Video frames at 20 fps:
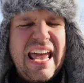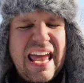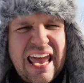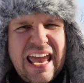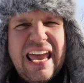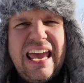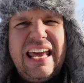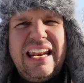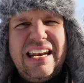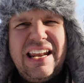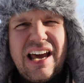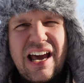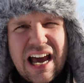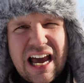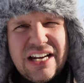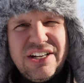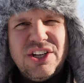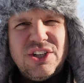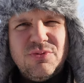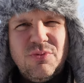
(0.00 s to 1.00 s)
And
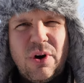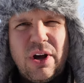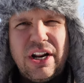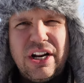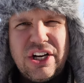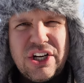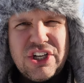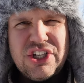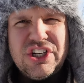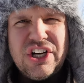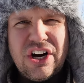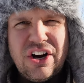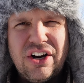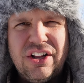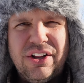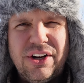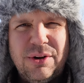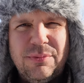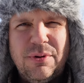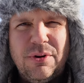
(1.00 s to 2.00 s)
I just wanted to share a
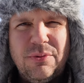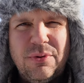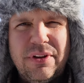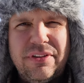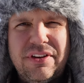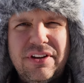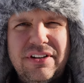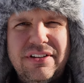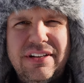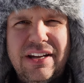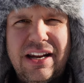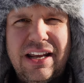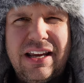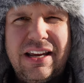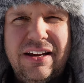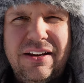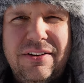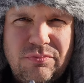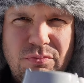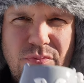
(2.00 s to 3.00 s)
little bit with you
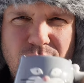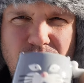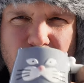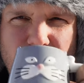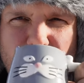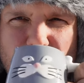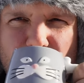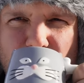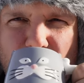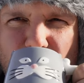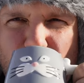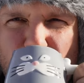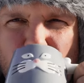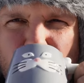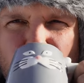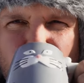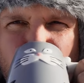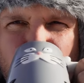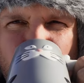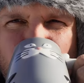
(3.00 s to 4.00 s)
today.
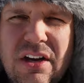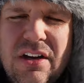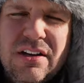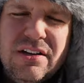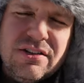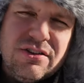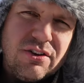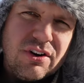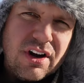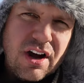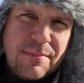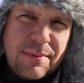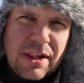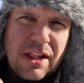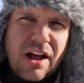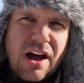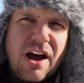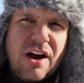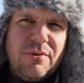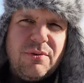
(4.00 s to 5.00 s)
So come
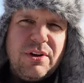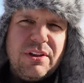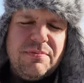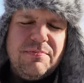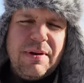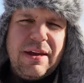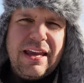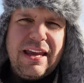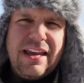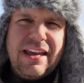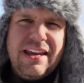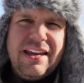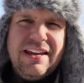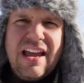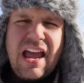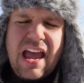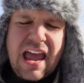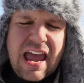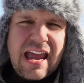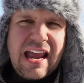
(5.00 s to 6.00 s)
along with me,
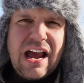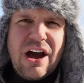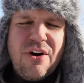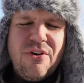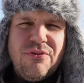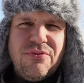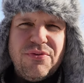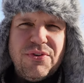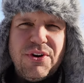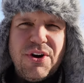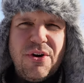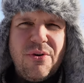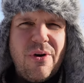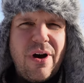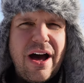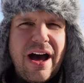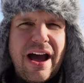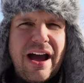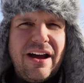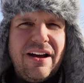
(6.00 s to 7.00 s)
hang out for a
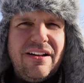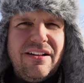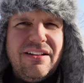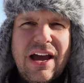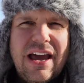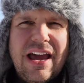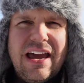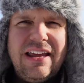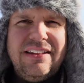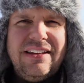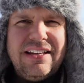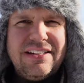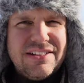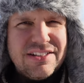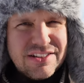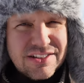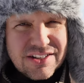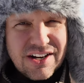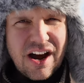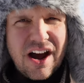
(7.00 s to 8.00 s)
while, and
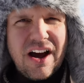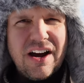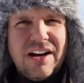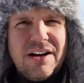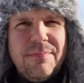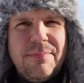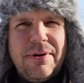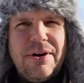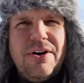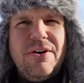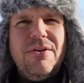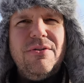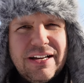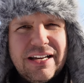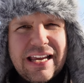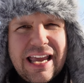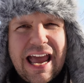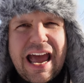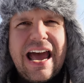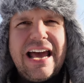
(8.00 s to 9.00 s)
let's talk about
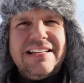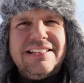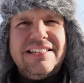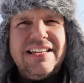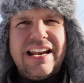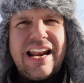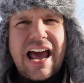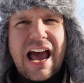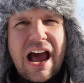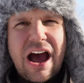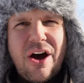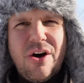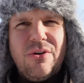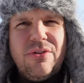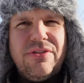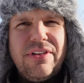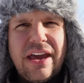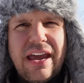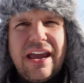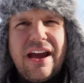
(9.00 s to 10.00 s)
cats and how
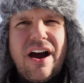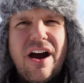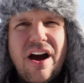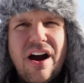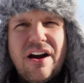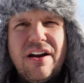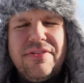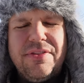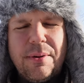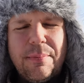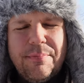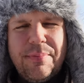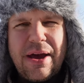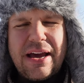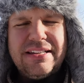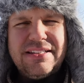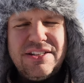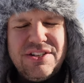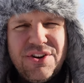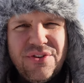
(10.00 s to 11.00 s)
they are the
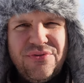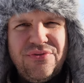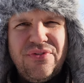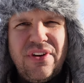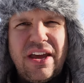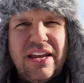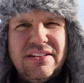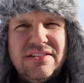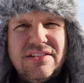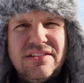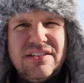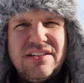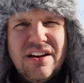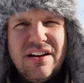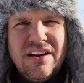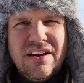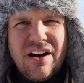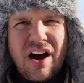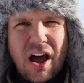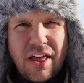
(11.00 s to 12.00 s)
best defense
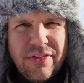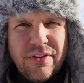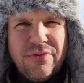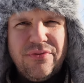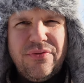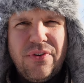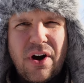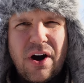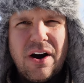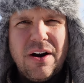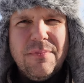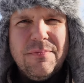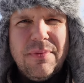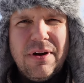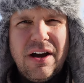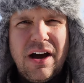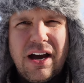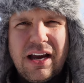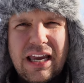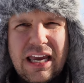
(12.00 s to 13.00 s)
on the farm
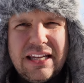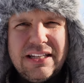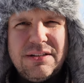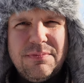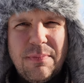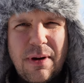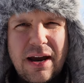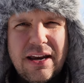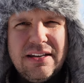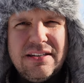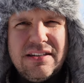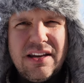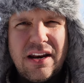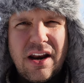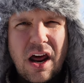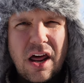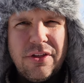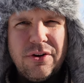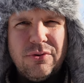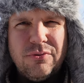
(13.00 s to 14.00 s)
against mice and
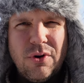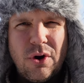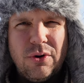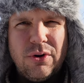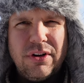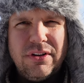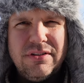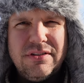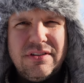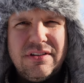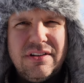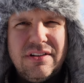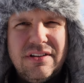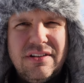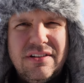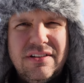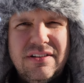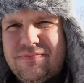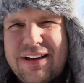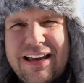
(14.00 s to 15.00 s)
other rodents.
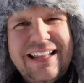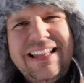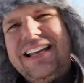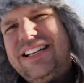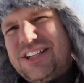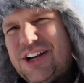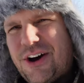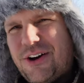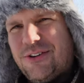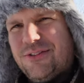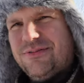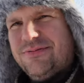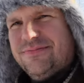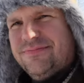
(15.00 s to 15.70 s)
Let's go.